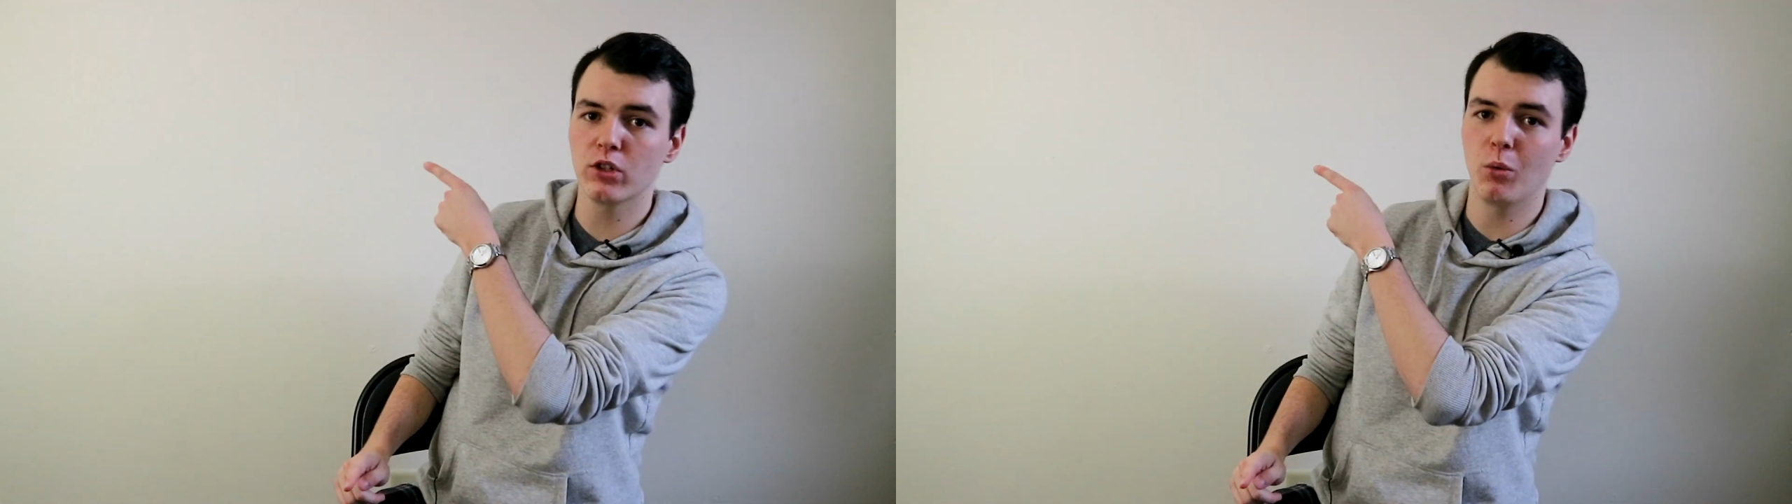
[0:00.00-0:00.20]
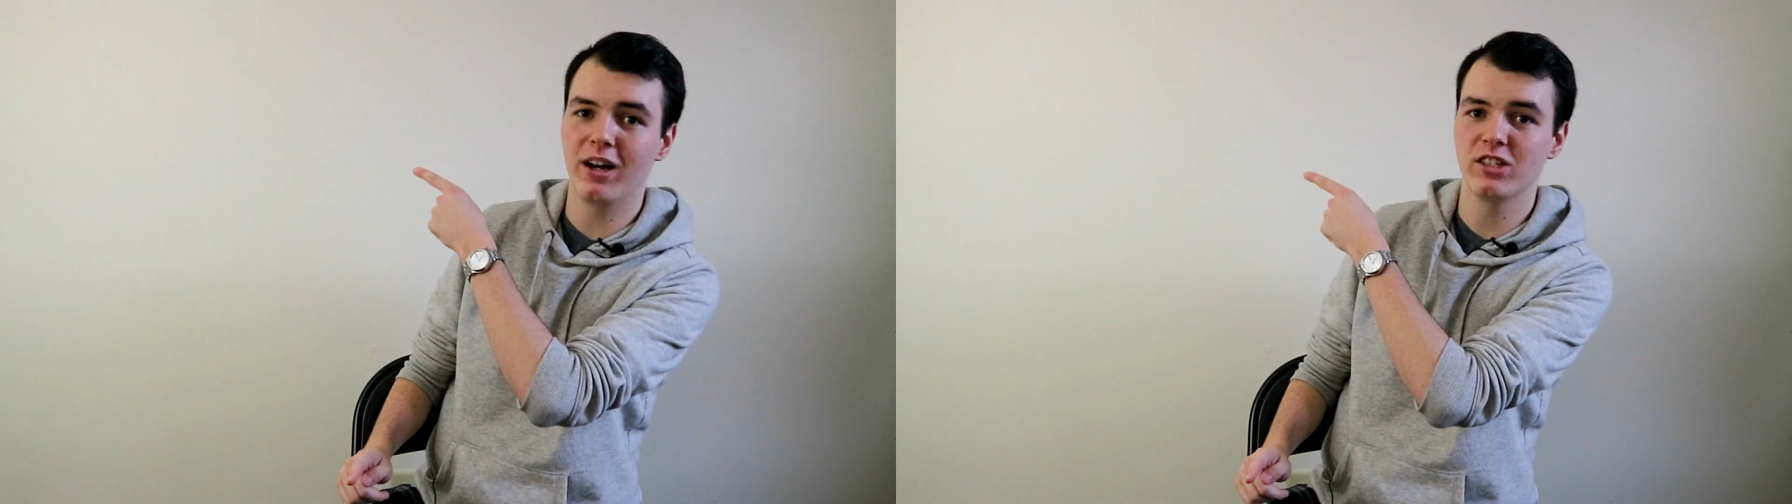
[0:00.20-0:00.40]

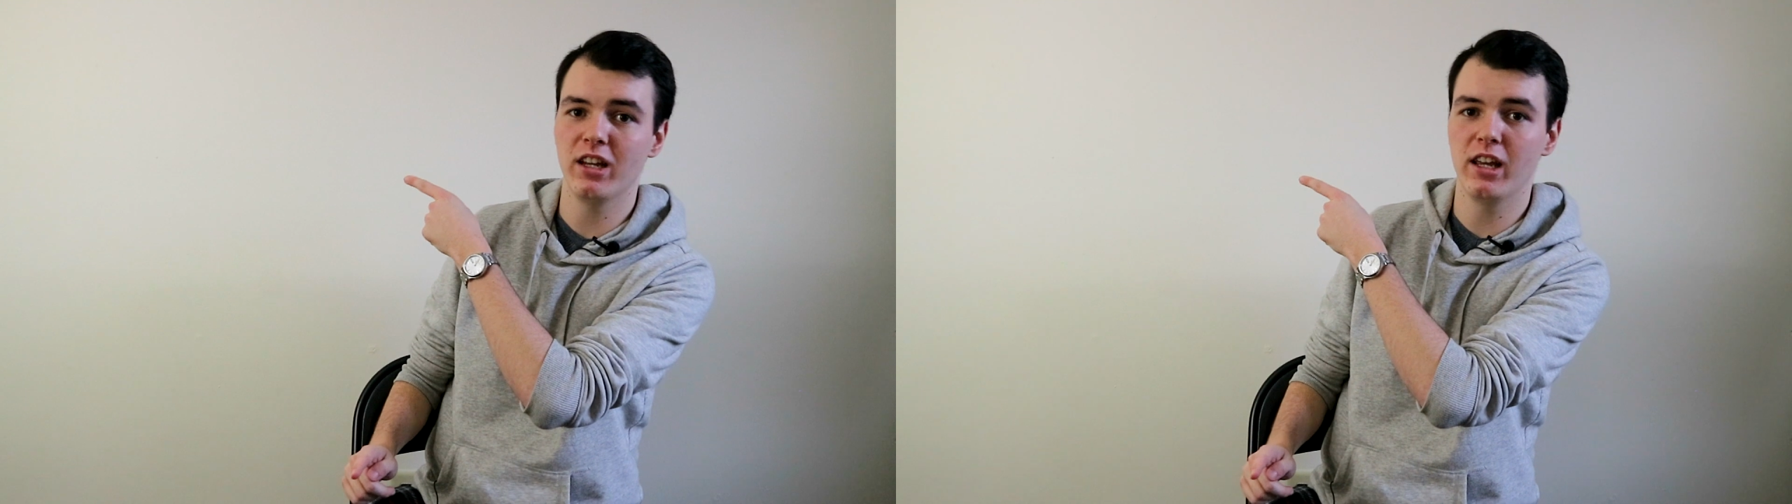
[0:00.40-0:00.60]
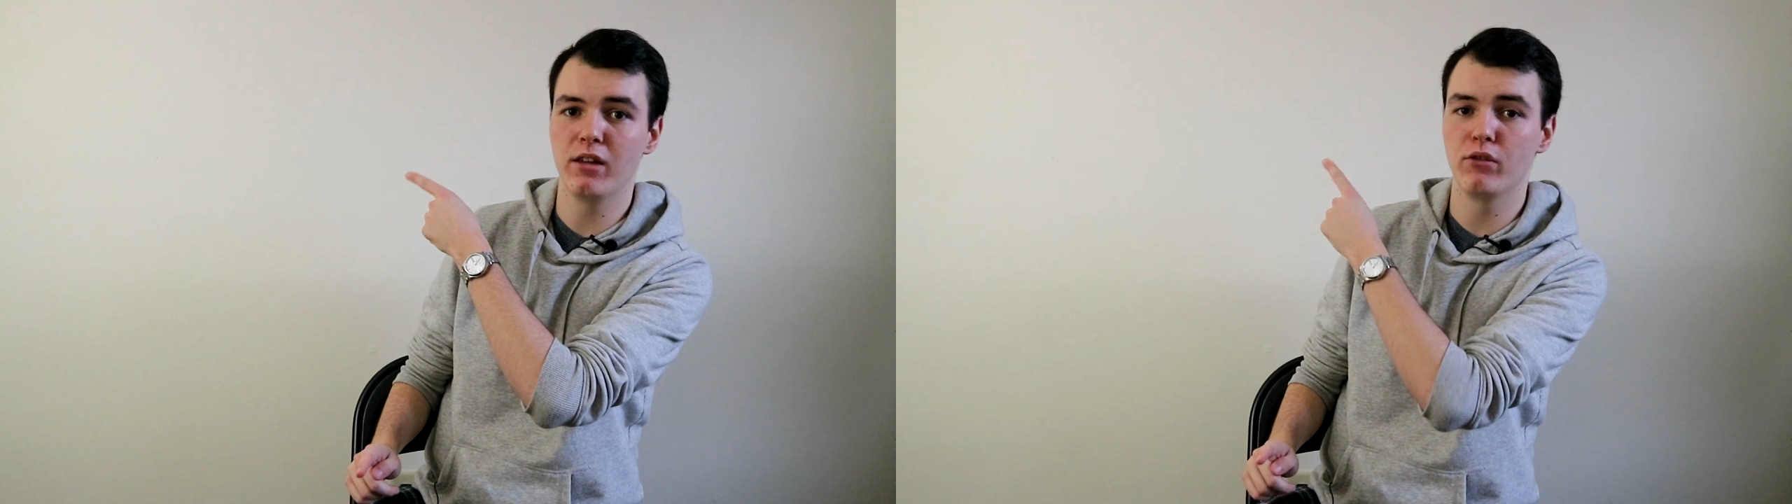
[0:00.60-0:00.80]
to watch
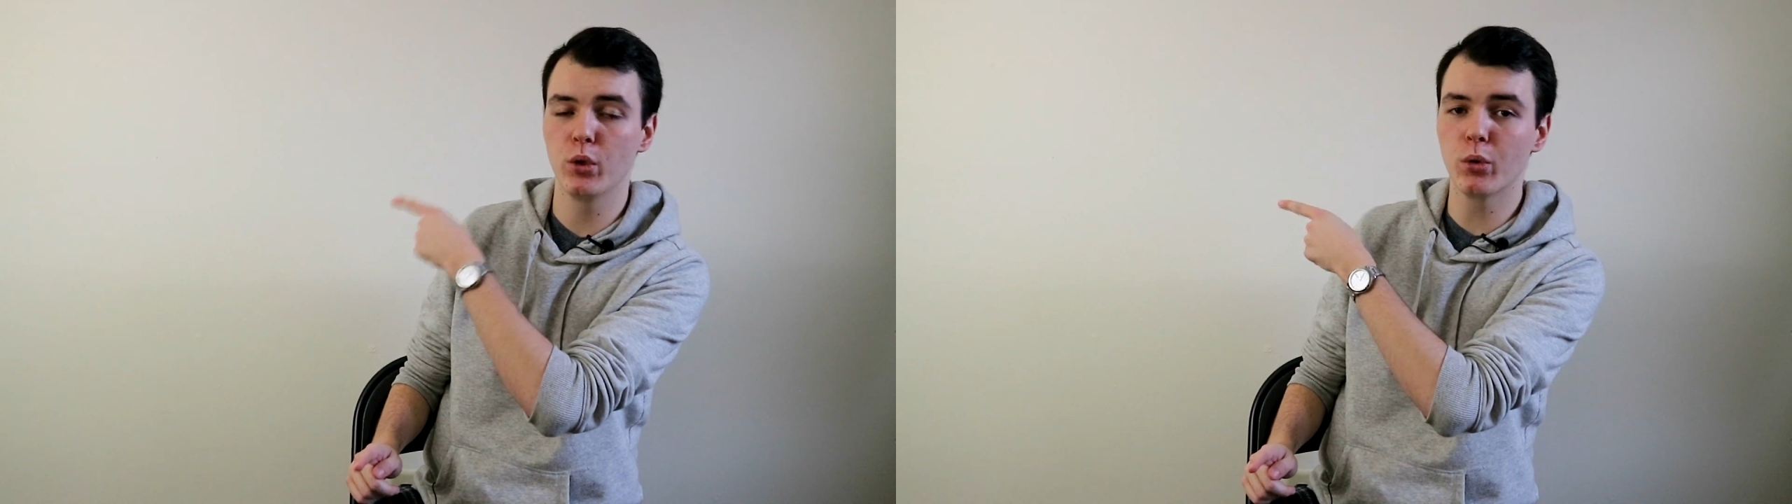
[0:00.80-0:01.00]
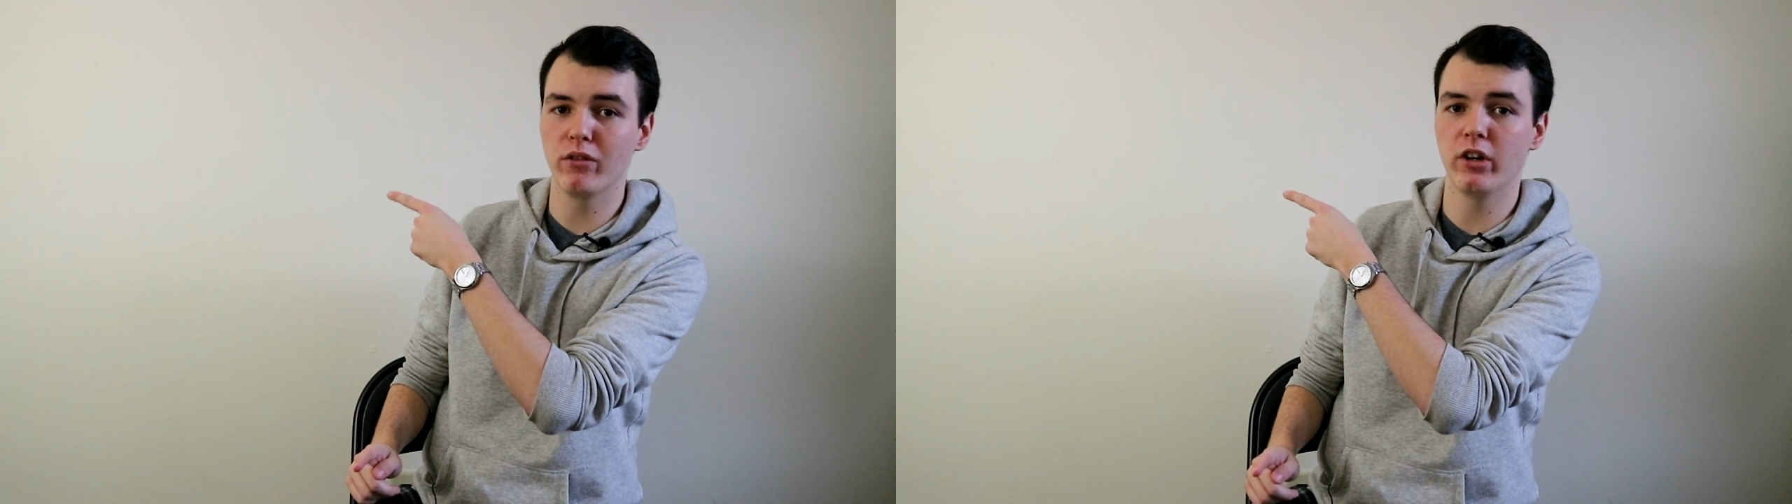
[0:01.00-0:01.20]
a
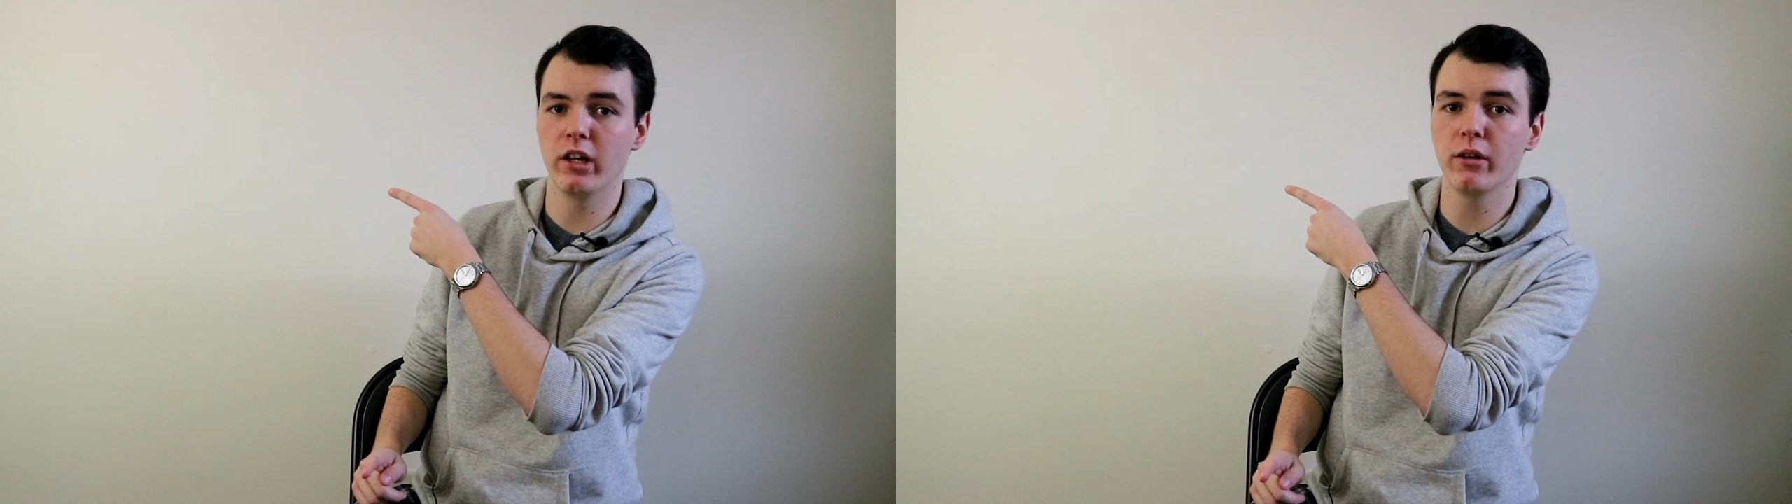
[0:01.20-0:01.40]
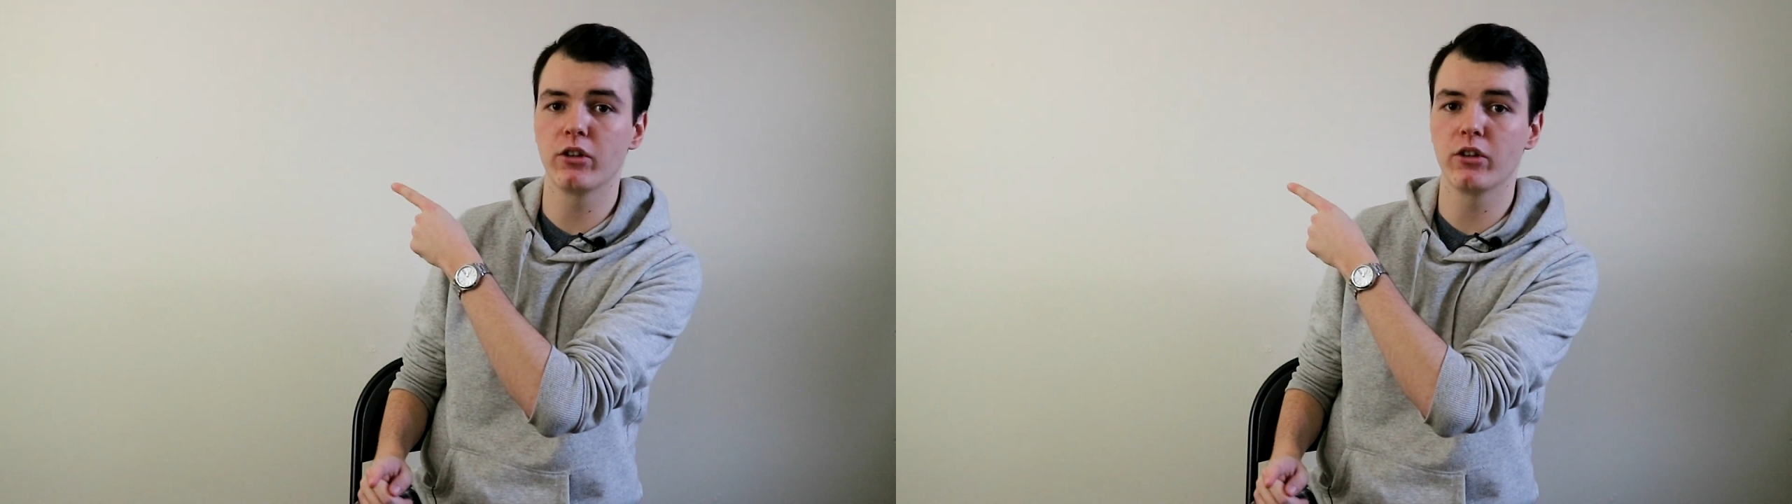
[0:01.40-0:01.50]
viewer video?